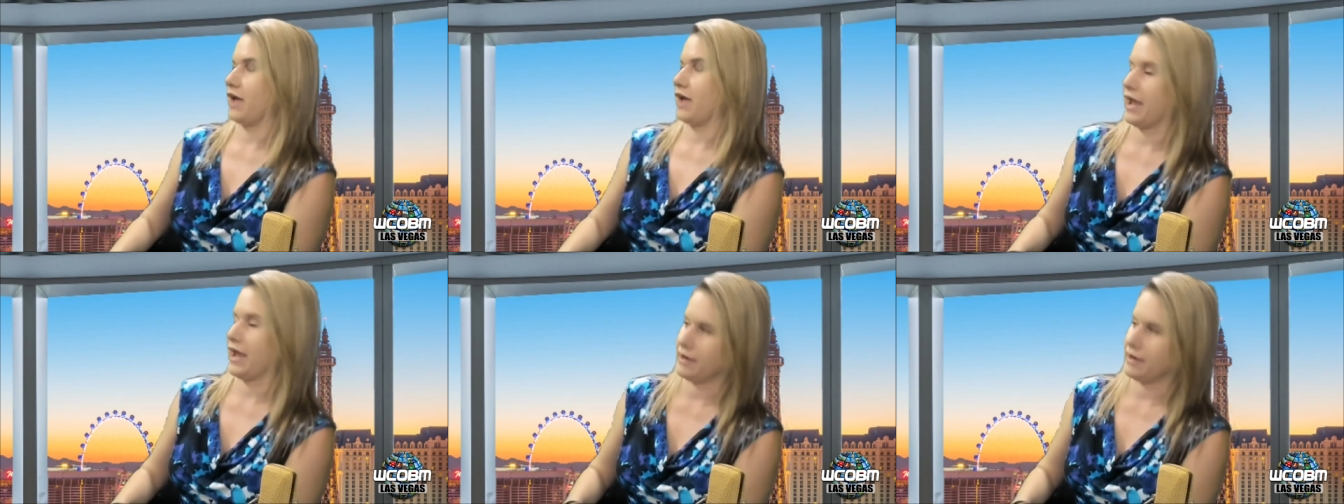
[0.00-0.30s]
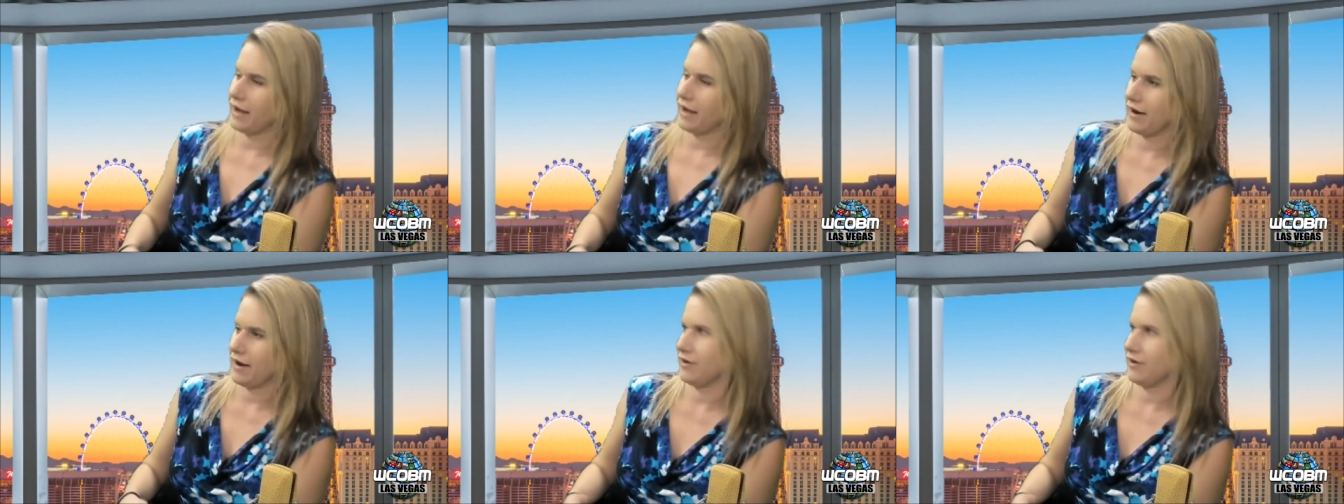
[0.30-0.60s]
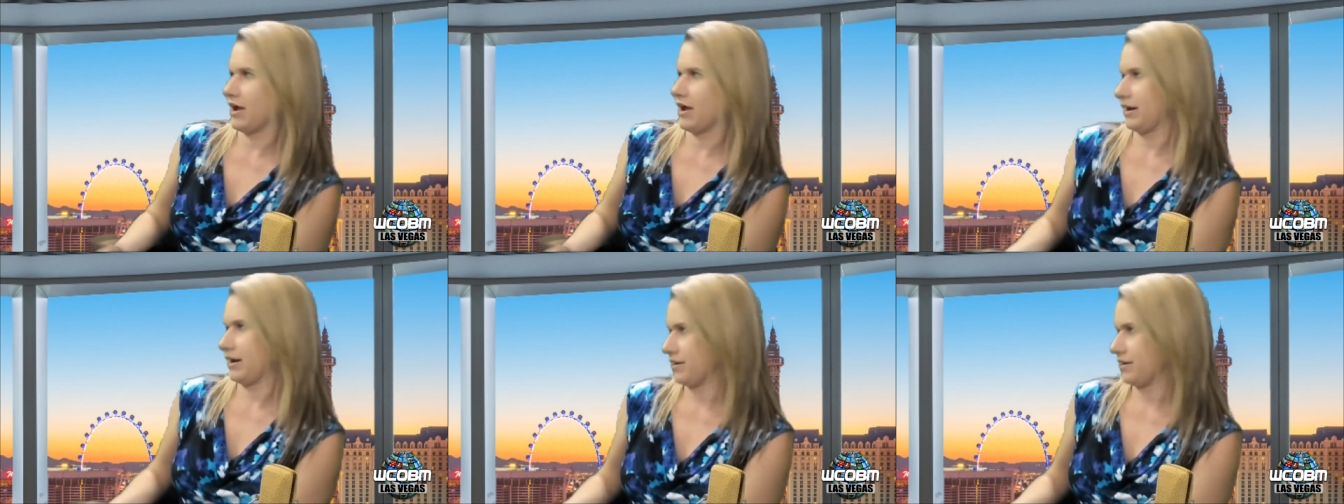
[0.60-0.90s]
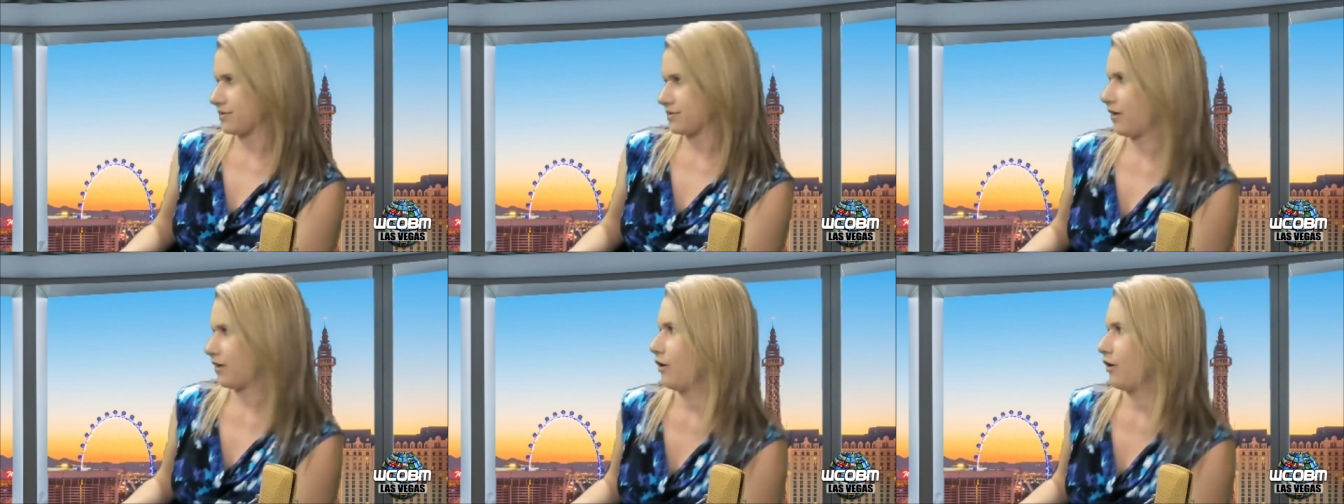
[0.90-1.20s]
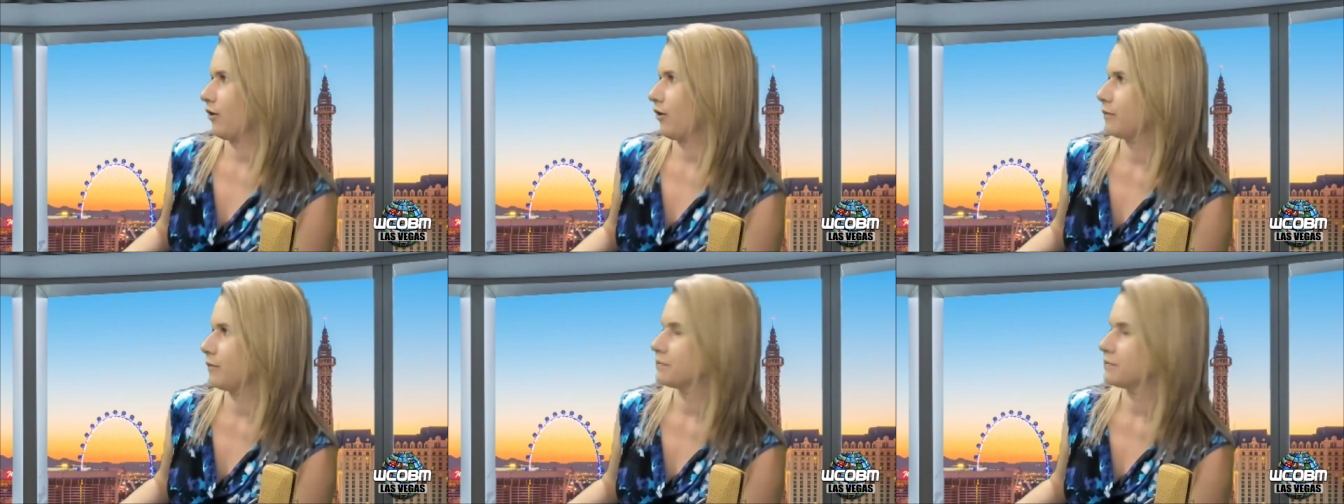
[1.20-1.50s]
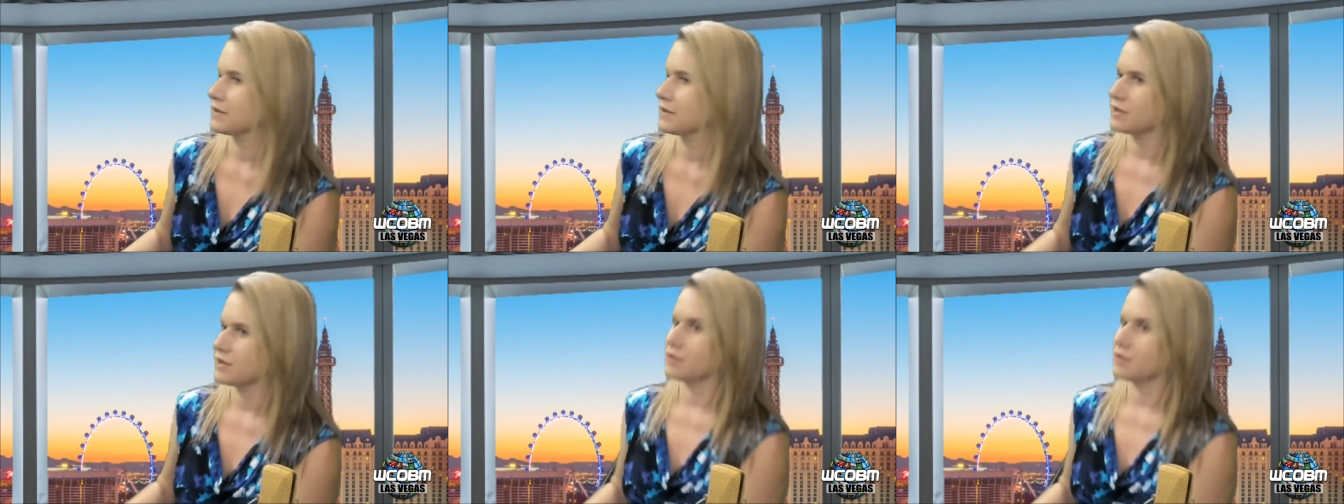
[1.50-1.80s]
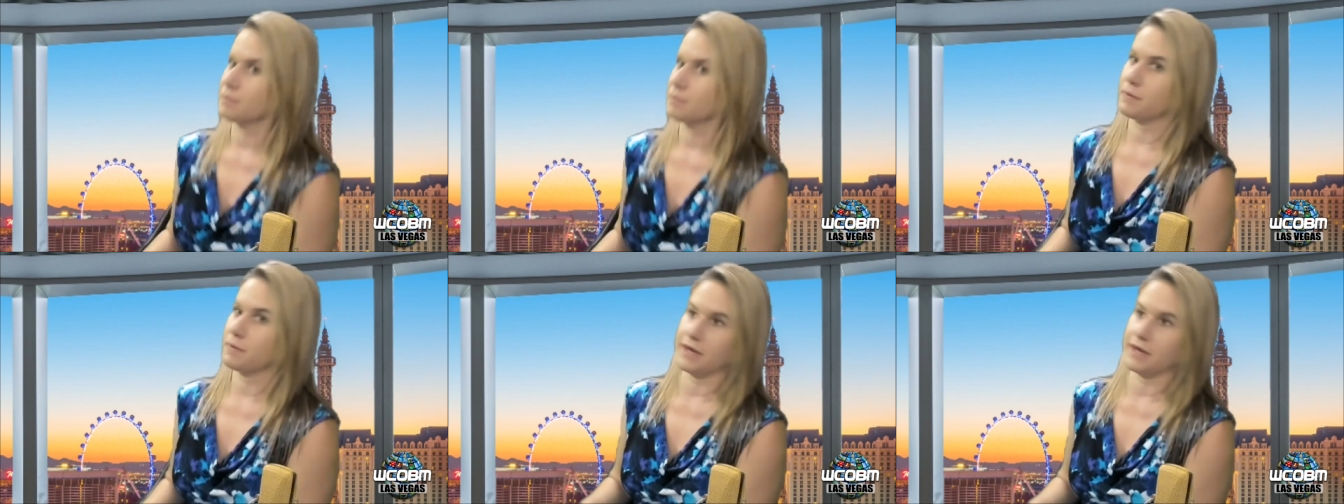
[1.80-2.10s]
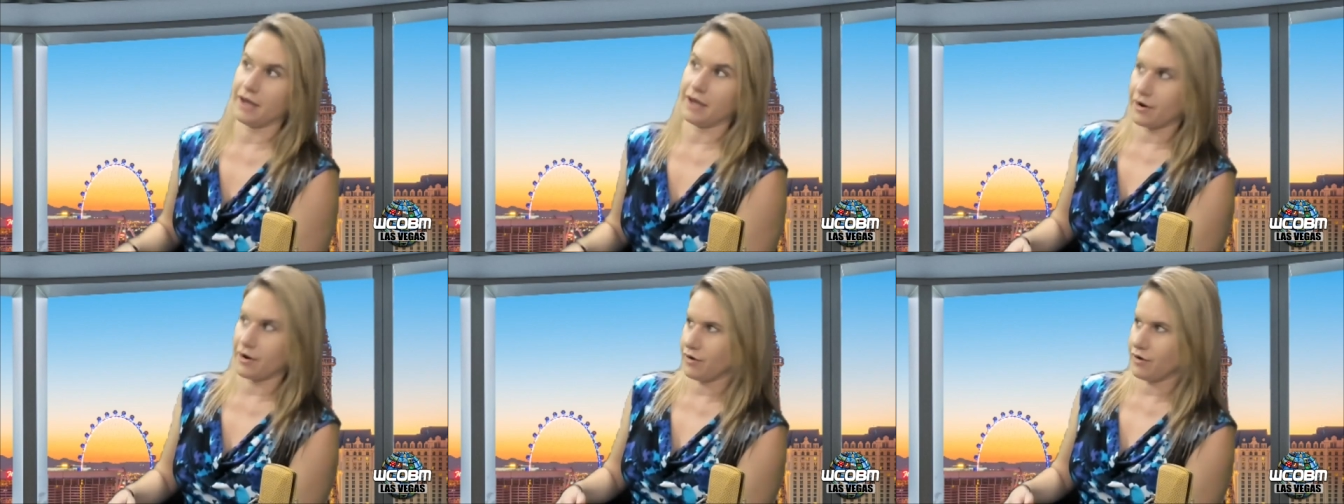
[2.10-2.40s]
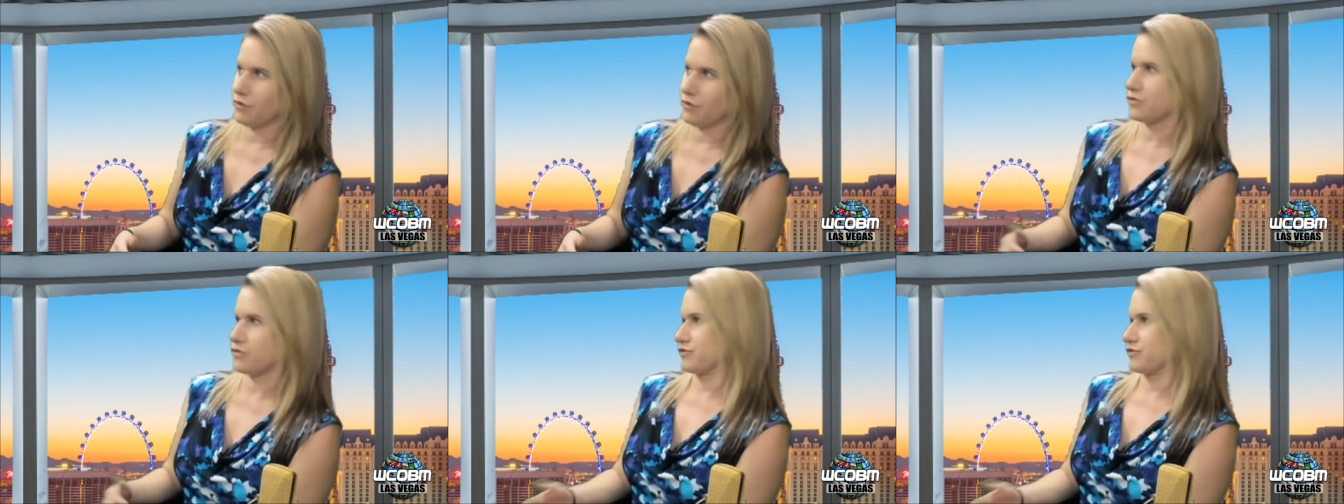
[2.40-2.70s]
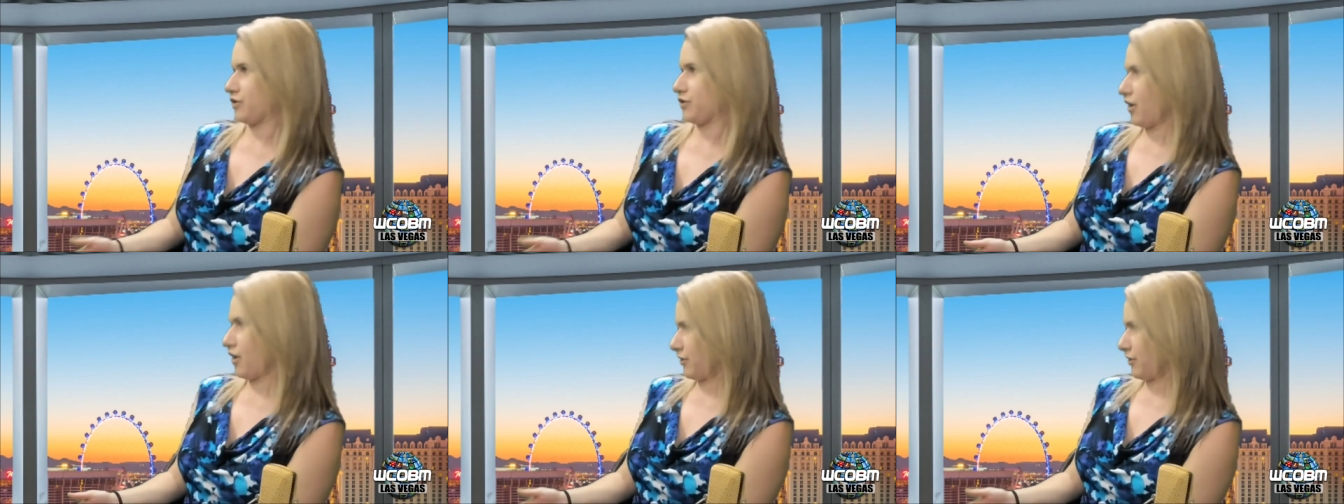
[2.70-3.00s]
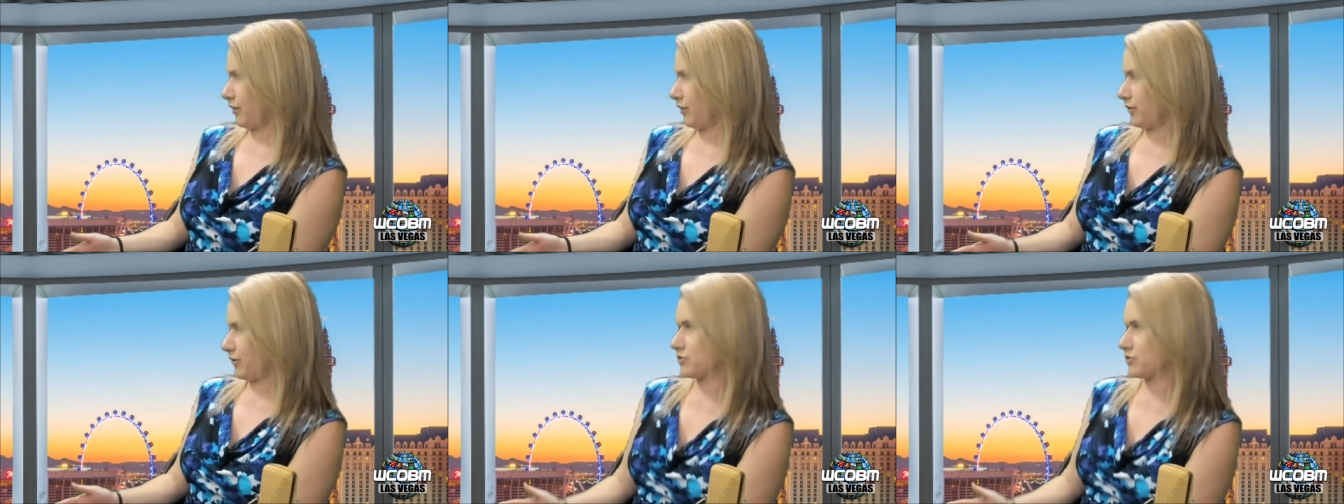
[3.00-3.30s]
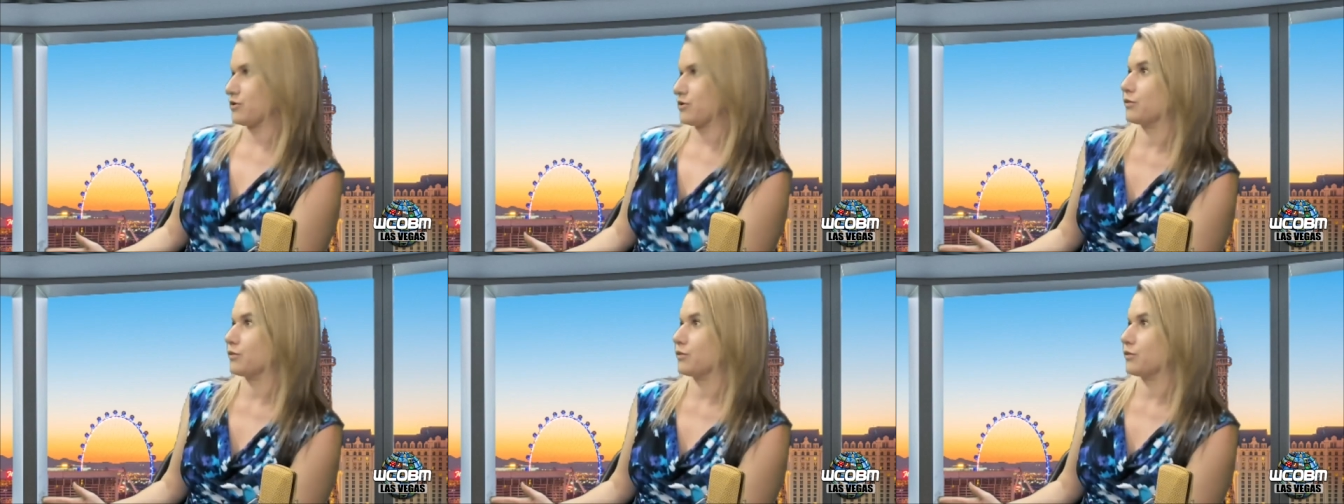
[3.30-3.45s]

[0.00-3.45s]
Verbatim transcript: Andiron Honey Salt, mm-hmm. Piero's, Ferraro's.